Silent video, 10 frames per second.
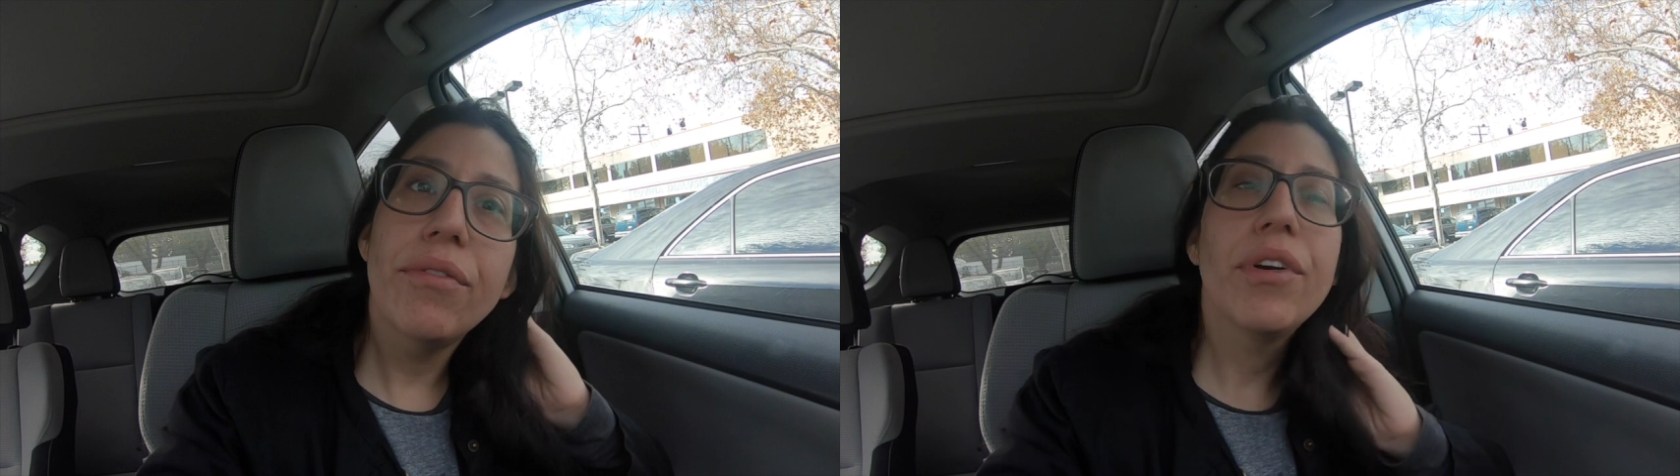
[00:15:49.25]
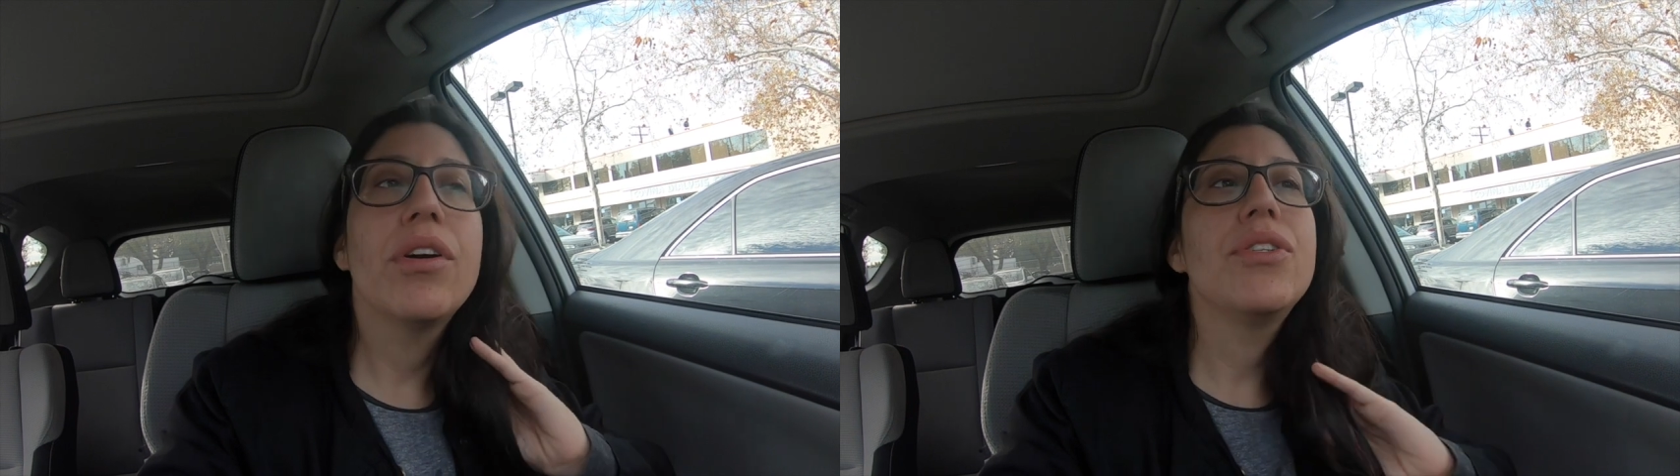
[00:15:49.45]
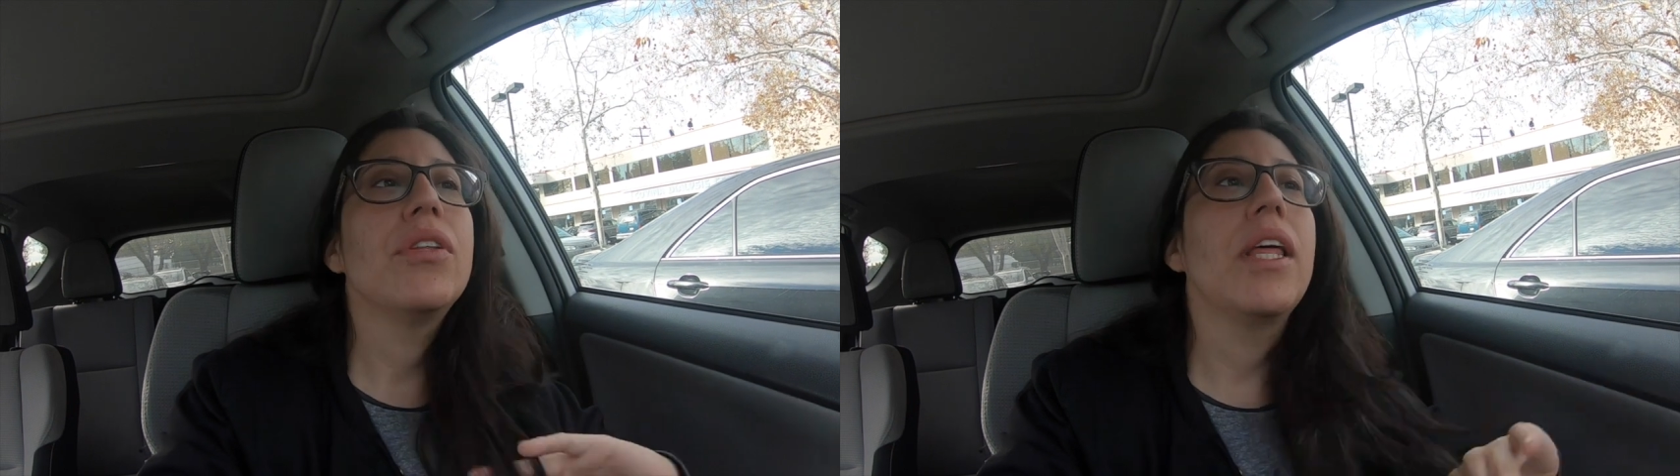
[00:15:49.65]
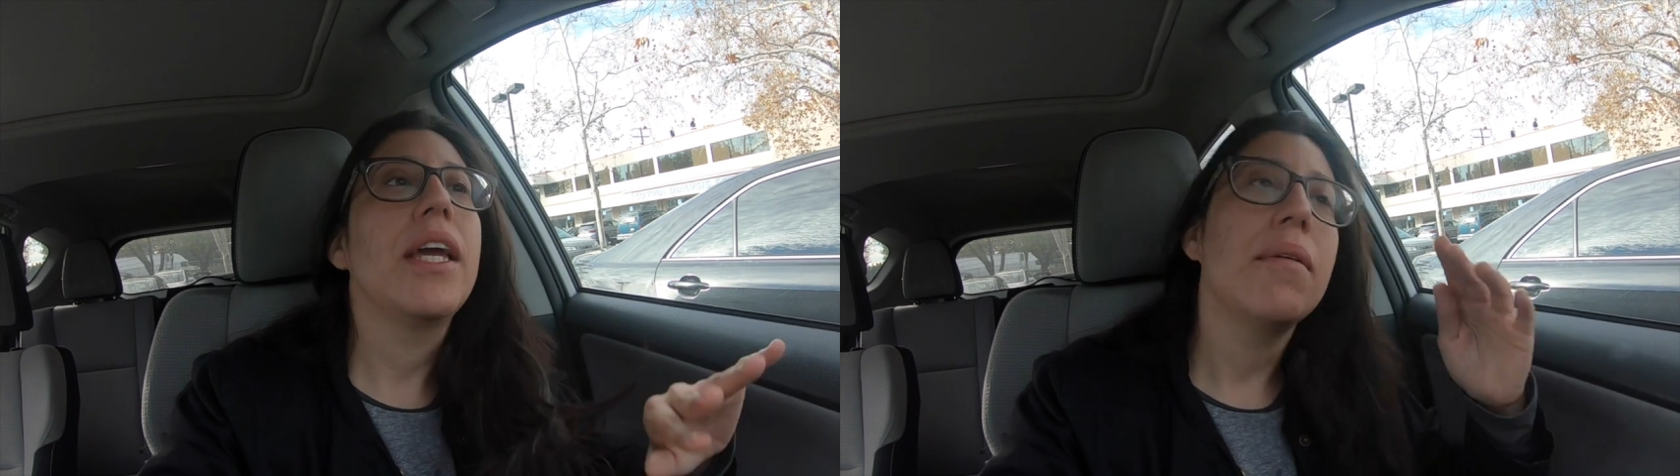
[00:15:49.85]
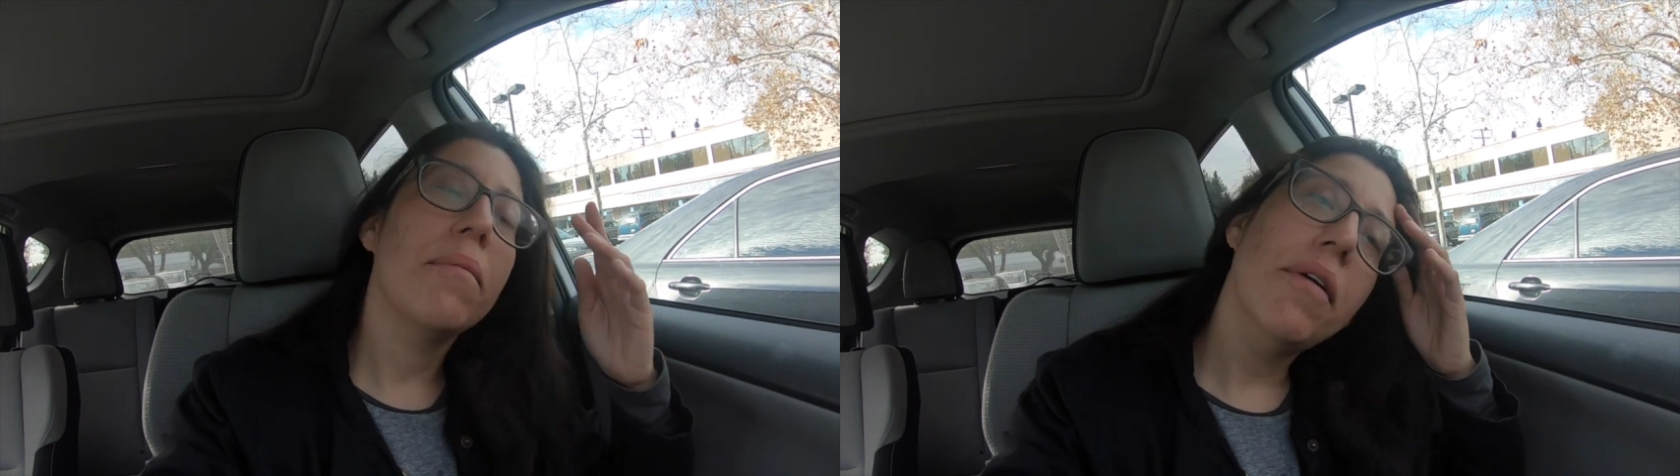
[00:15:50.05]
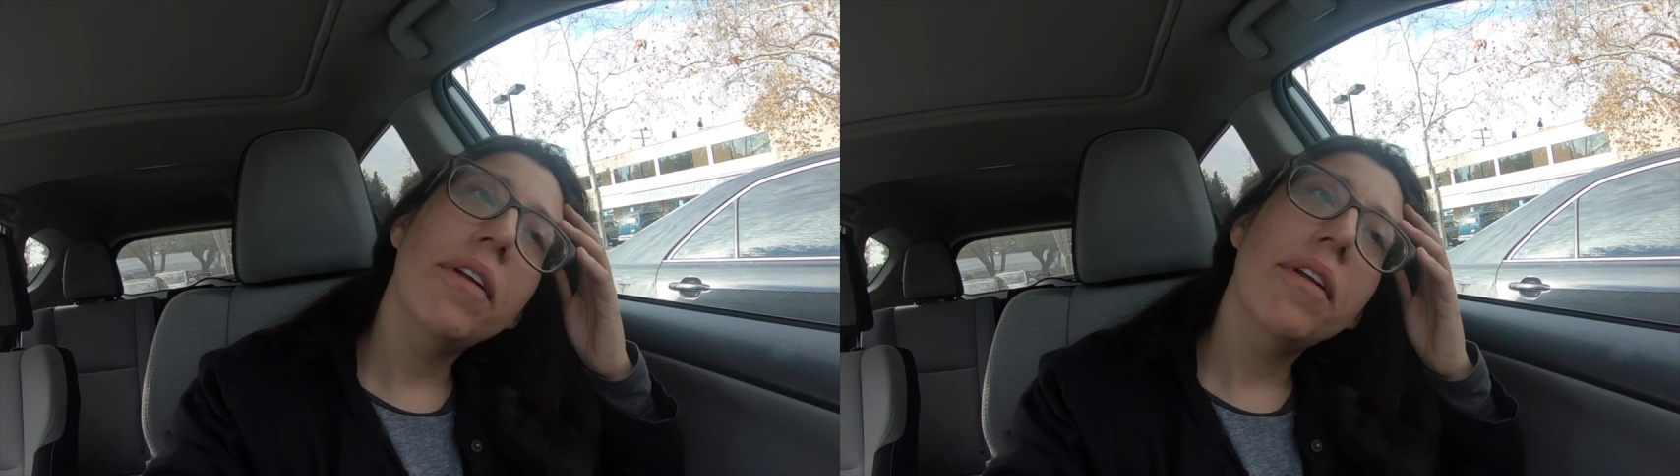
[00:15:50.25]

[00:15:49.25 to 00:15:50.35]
in regards to like my